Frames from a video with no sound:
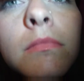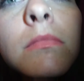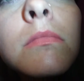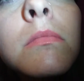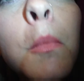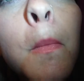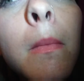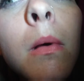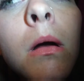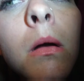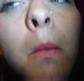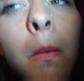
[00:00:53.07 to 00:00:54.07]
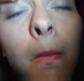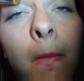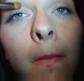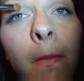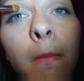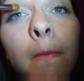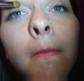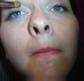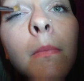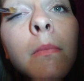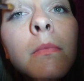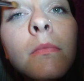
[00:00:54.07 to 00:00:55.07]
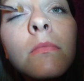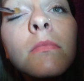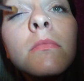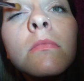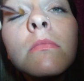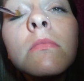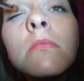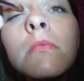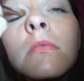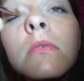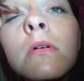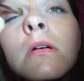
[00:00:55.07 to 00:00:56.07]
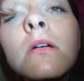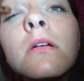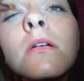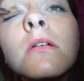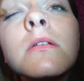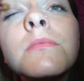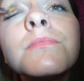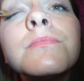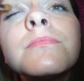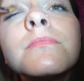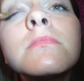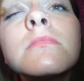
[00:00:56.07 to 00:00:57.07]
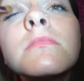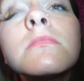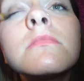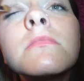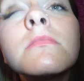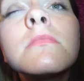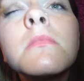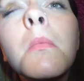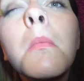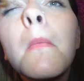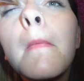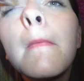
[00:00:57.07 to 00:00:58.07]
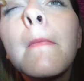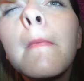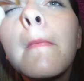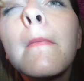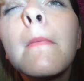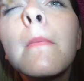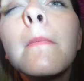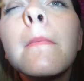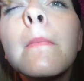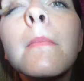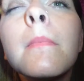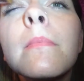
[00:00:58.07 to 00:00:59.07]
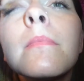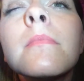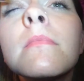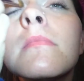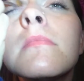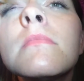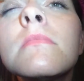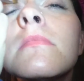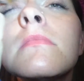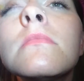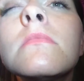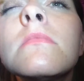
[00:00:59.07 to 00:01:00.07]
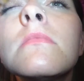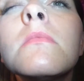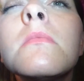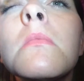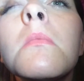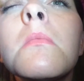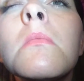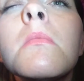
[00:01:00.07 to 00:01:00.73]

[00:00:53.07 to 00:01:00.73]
(silence)